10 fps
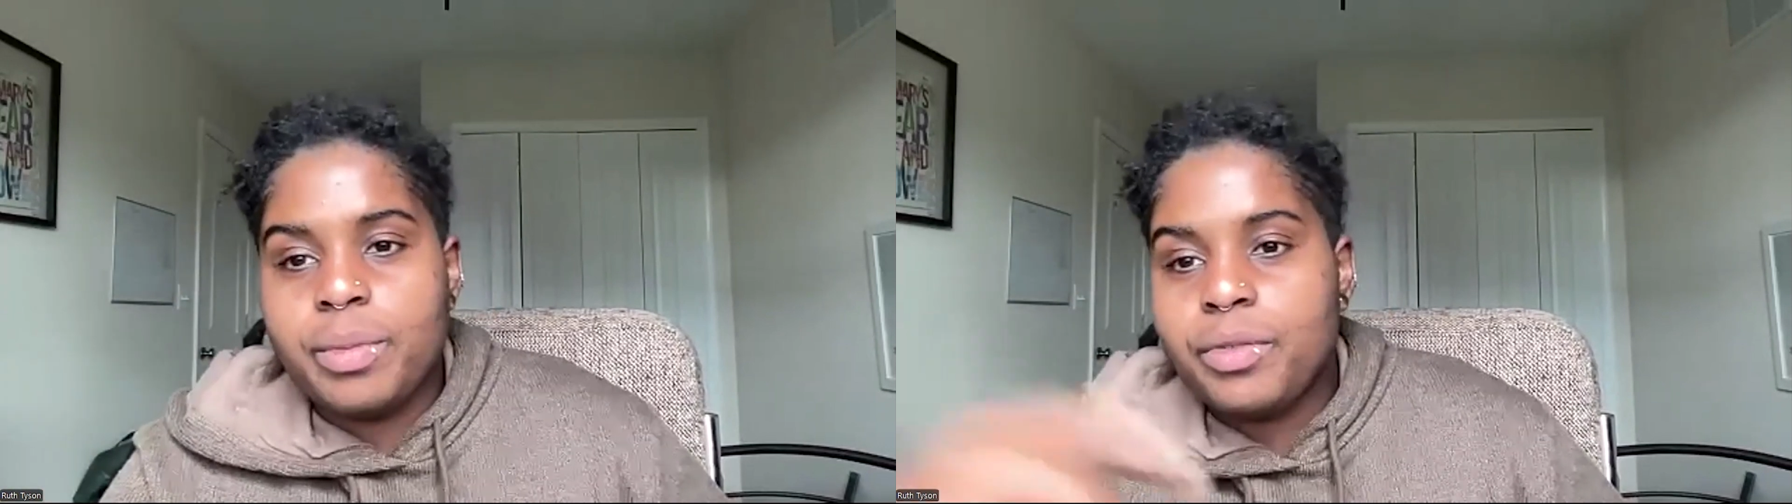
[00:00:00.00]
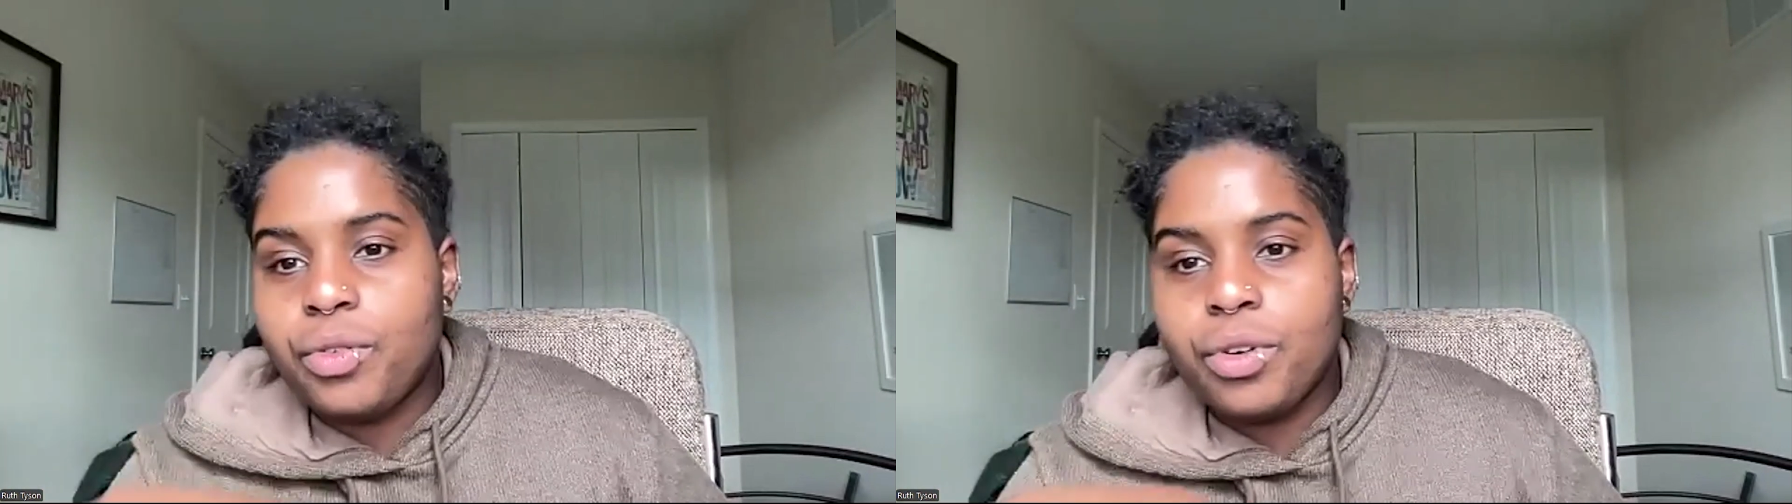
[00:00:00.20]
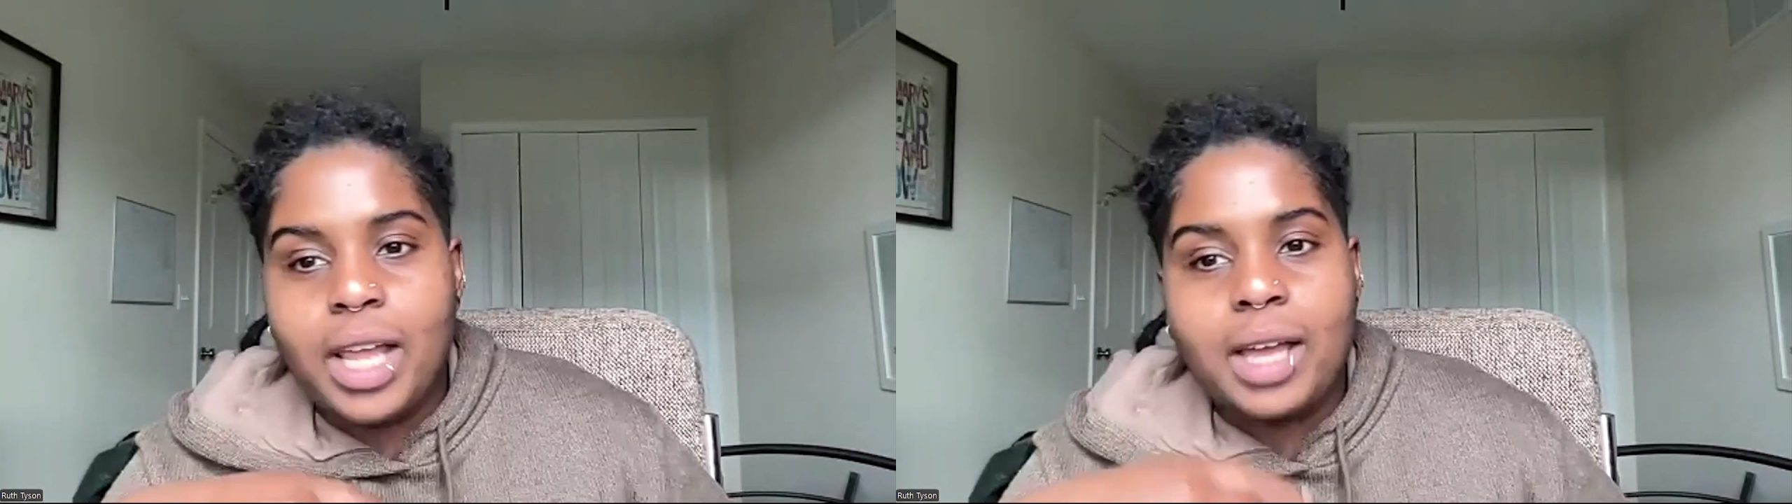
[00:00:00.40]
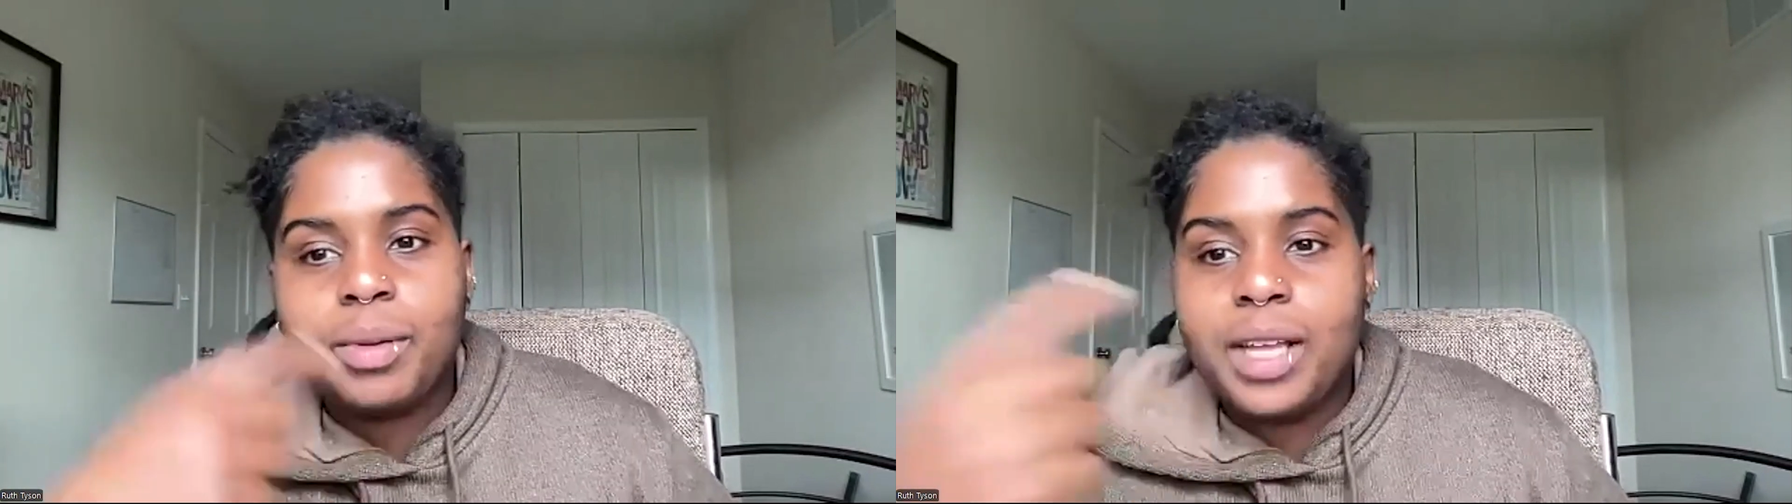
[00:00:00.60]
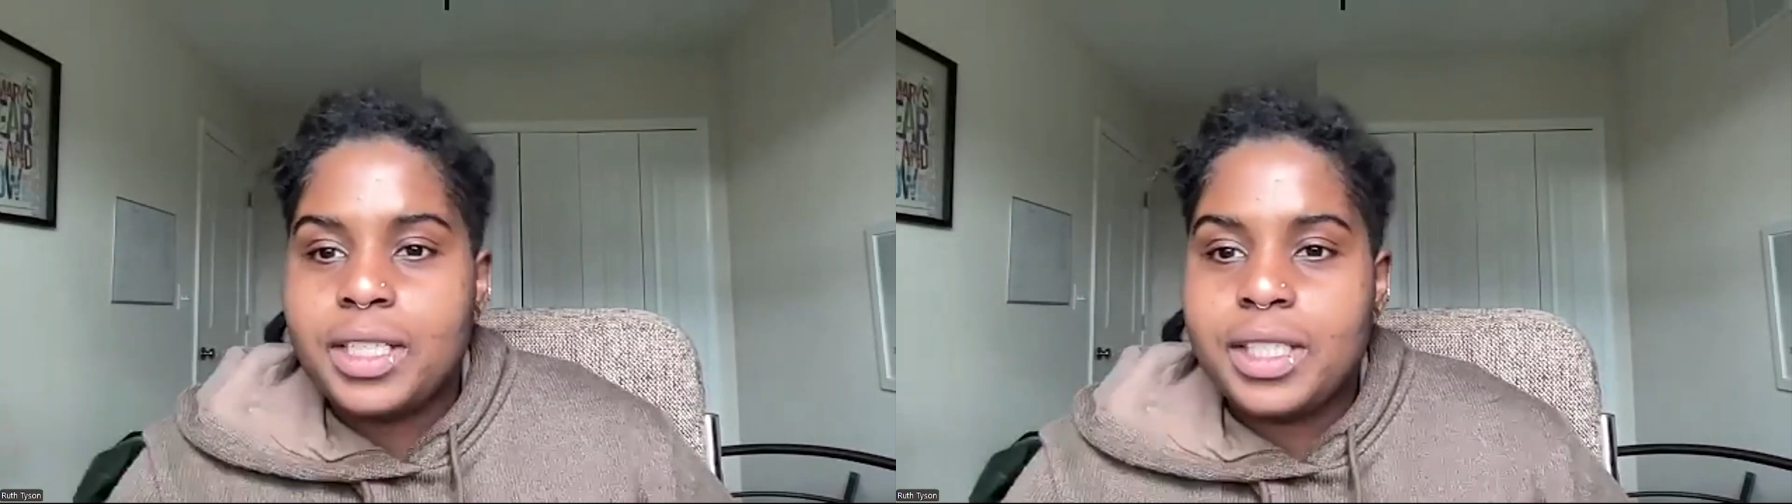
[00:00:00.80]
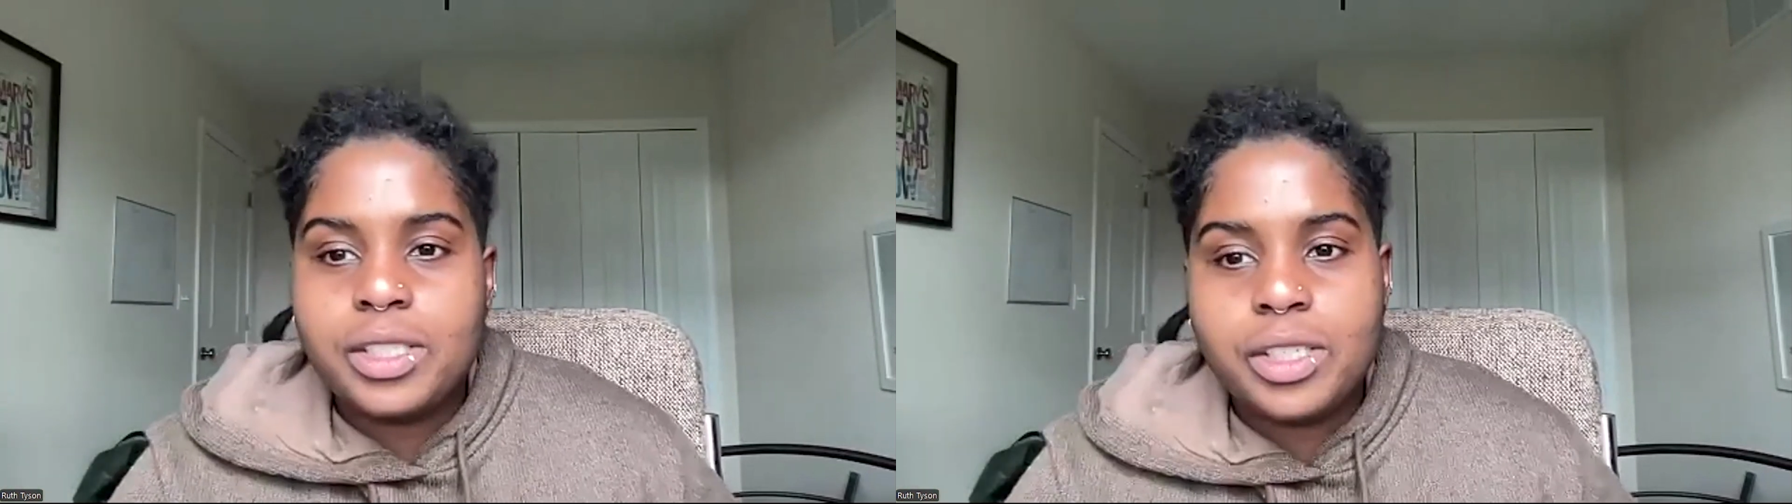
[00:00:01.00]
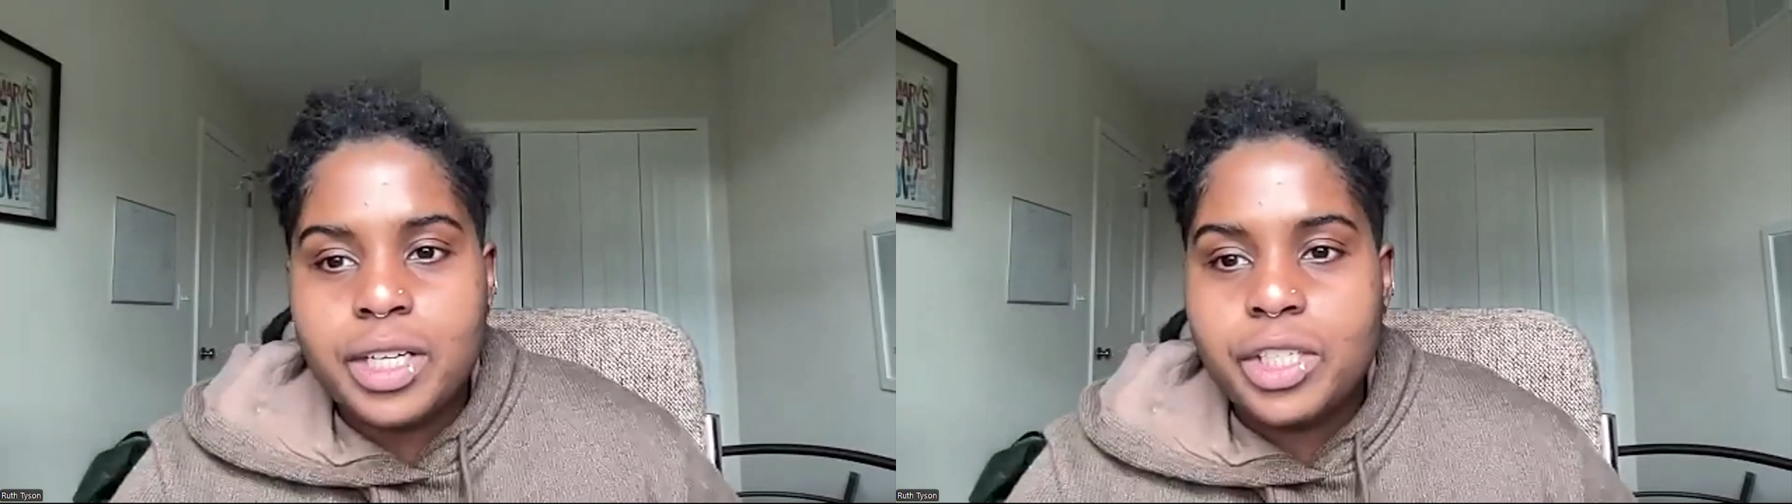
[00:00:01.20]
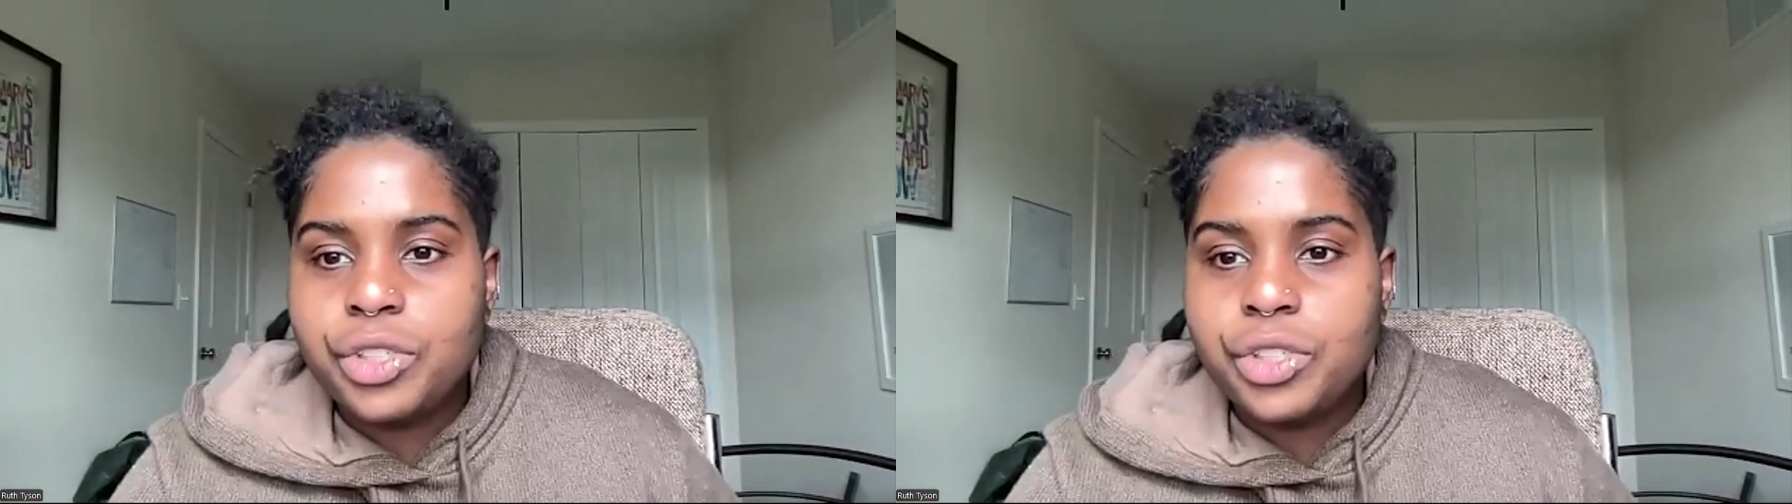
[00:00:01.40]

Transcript: before like planting certain